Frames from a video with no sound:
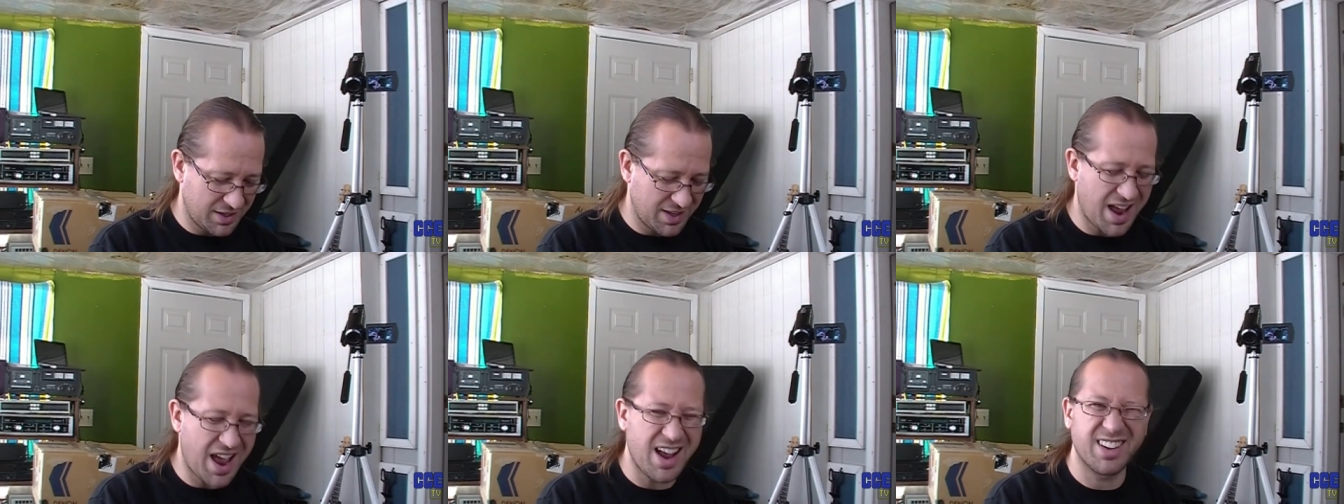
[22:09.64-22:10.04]

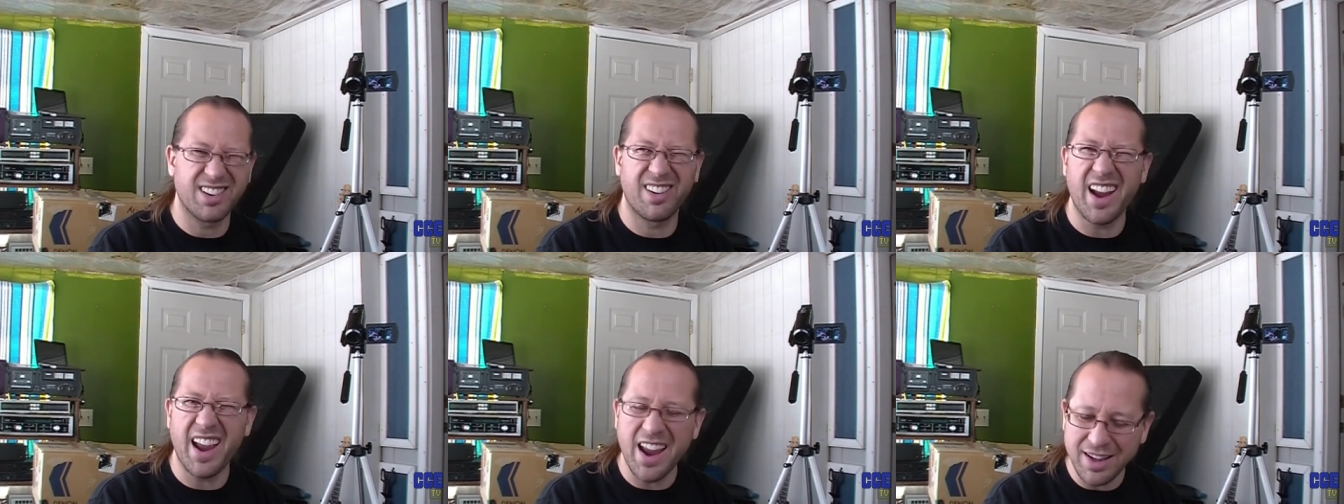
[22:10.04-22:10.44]
not
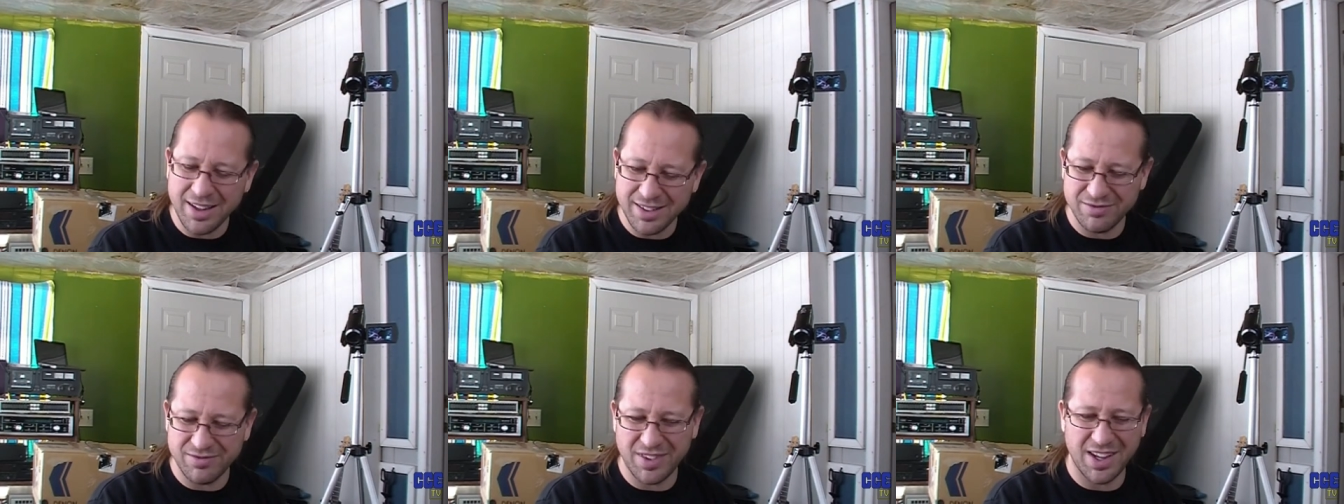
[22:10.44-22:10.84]
great,
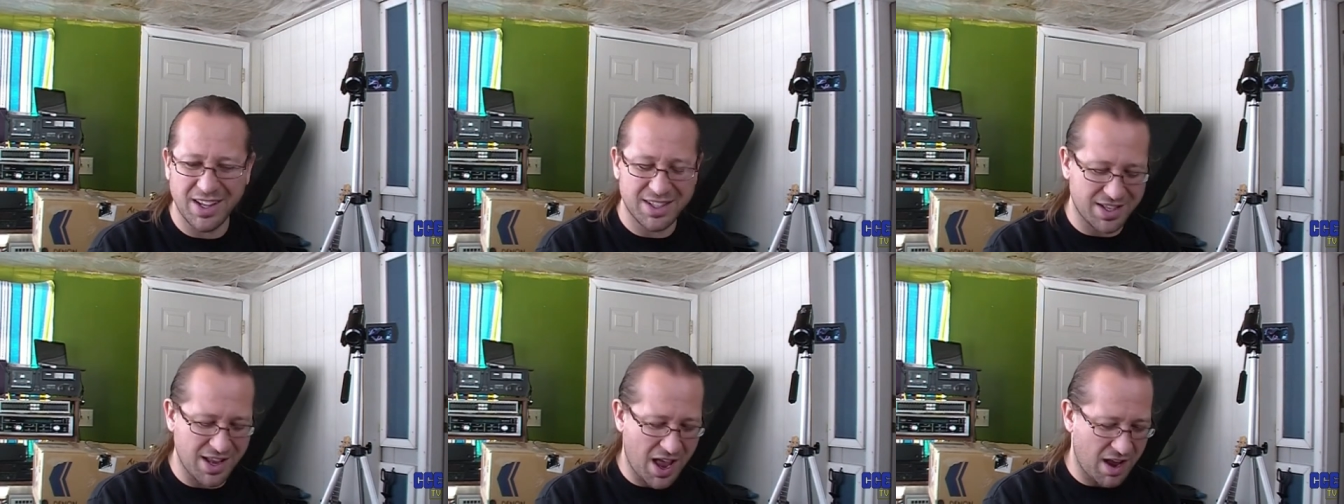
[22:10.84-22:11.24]
but
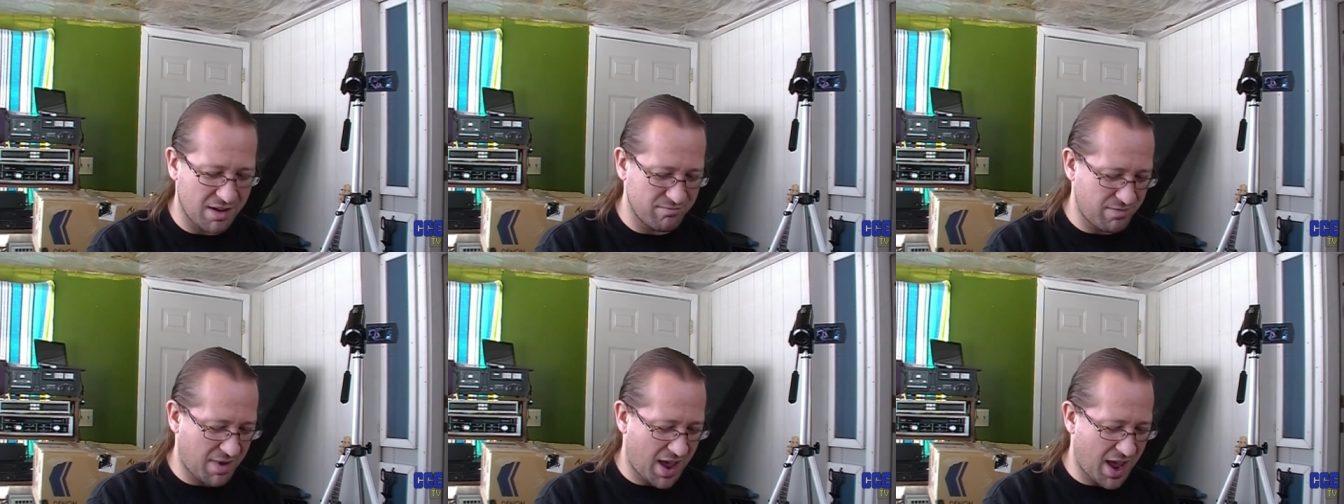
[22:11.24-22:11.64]
it's
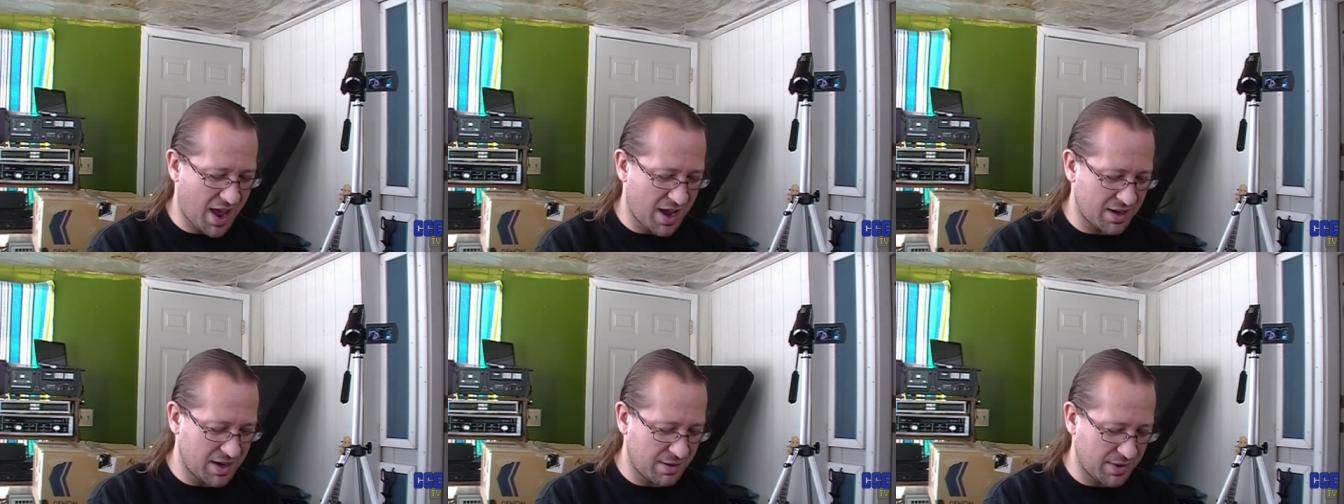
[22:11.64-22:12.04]
not
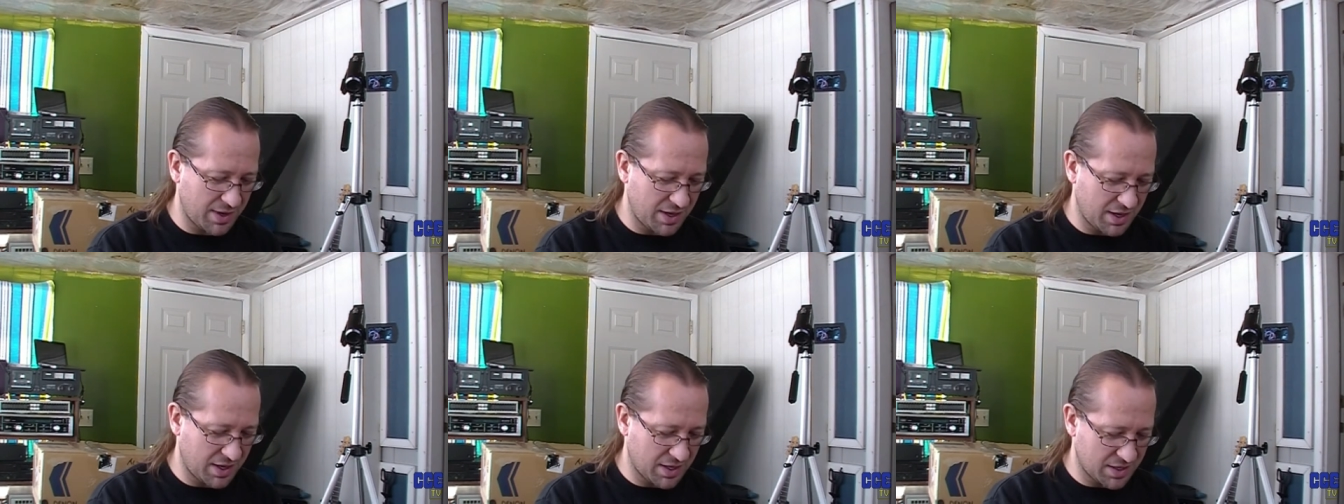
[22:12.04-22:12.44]
bad. I
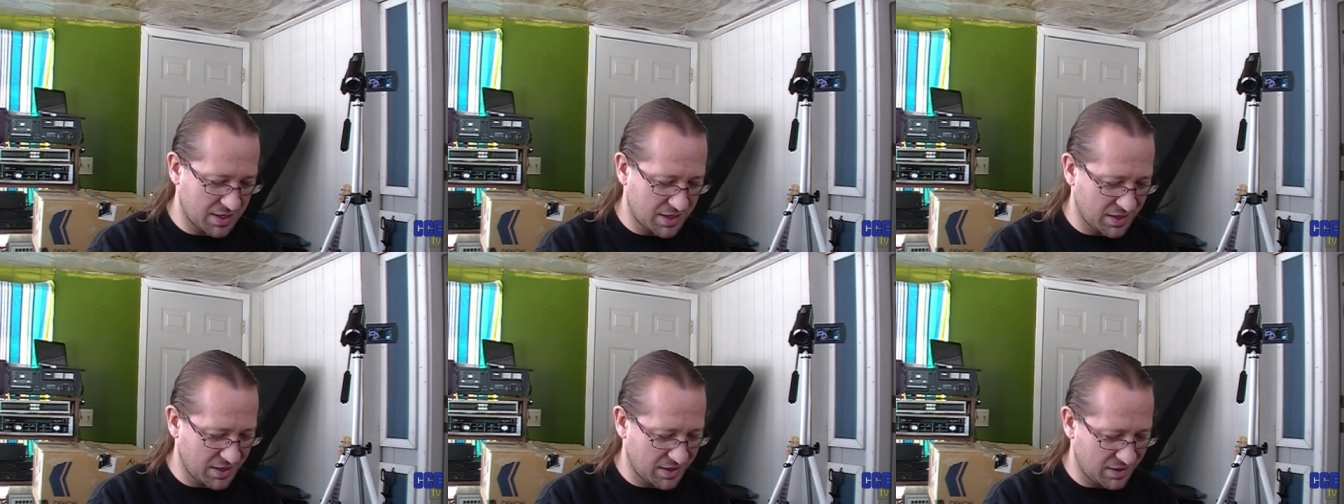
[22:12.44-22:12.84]
mean, you can
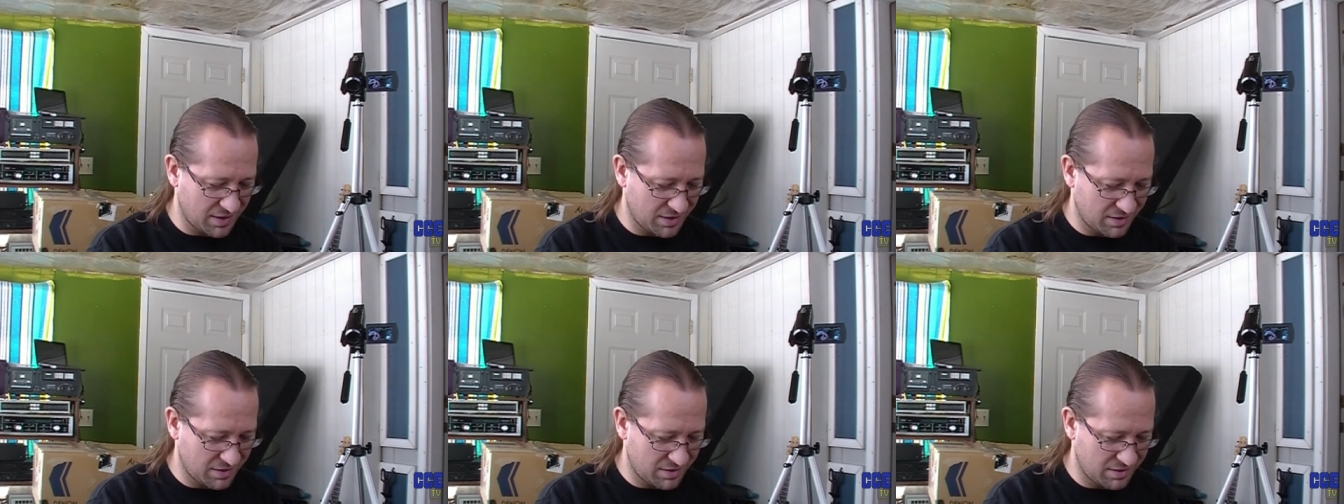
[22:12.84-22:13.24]

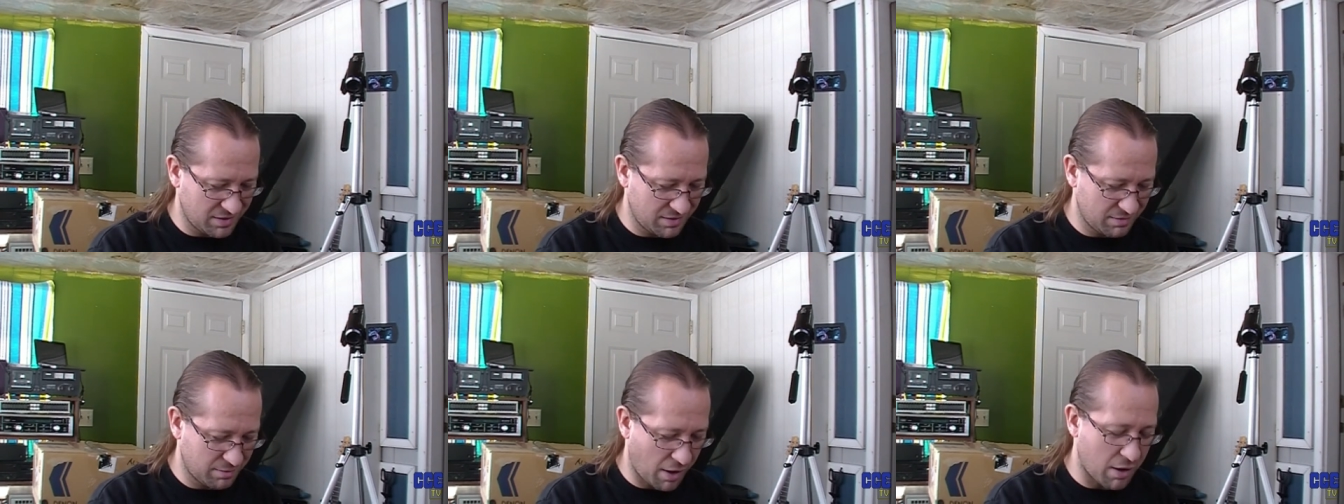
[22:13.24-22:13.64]
still
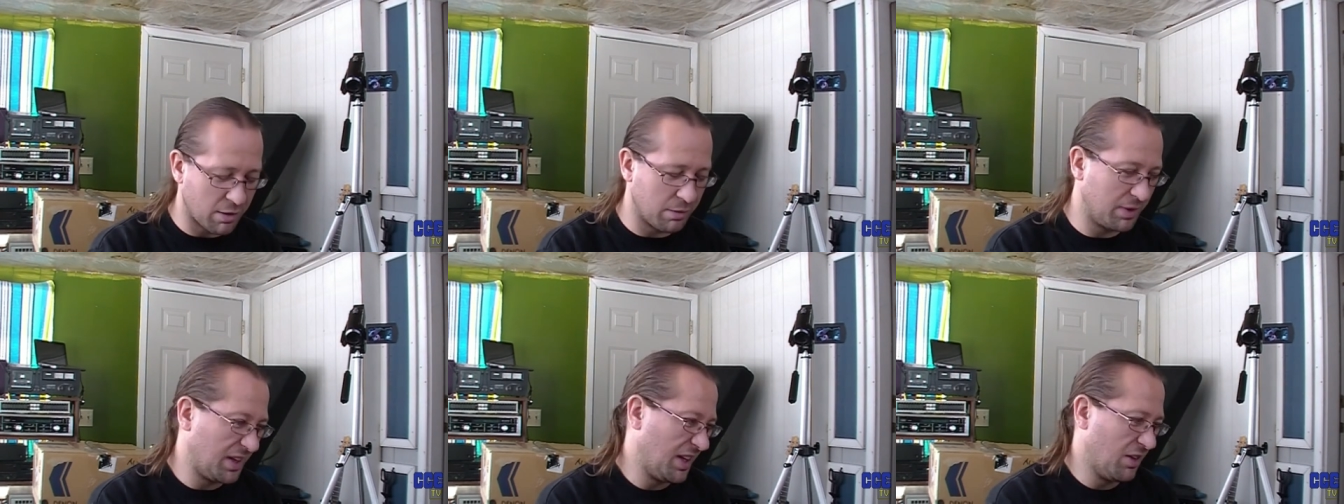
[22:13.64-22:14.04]

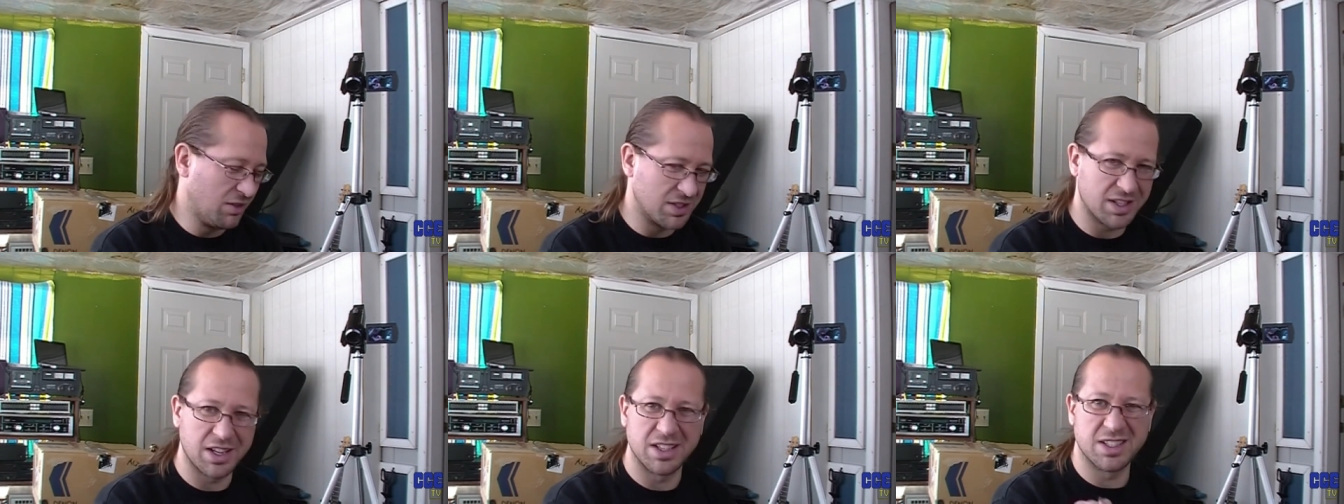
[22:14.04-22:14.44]
probably
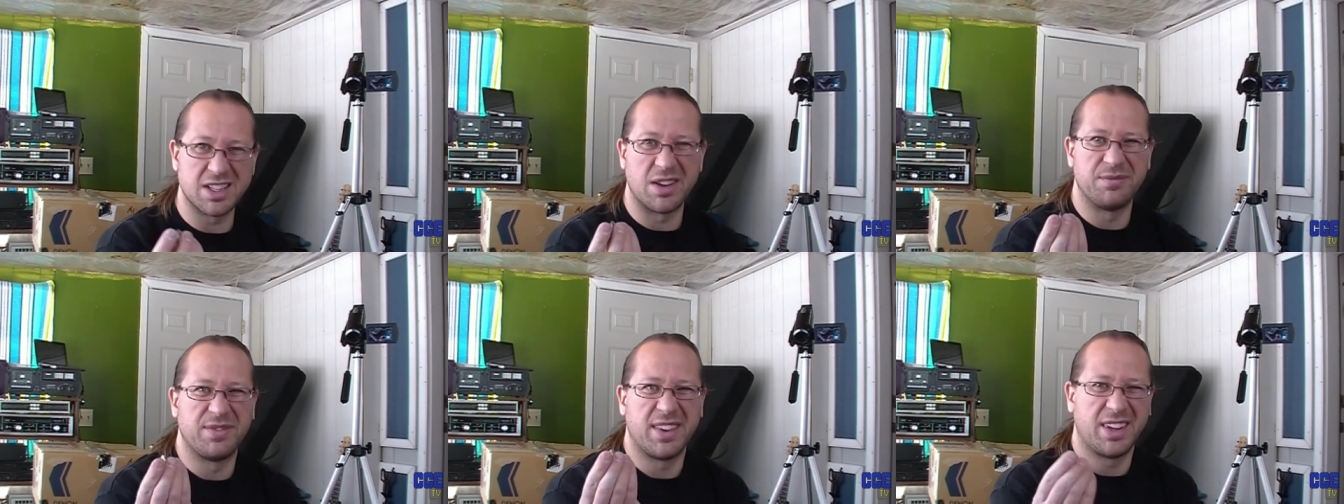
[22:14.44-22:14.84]
use it in
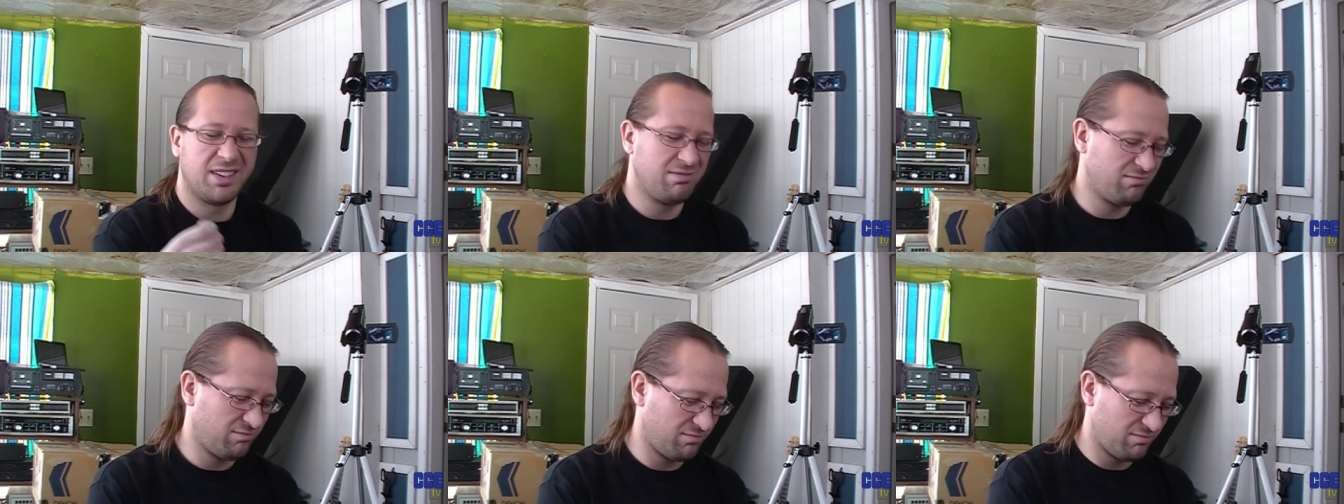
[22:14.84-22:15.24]
something.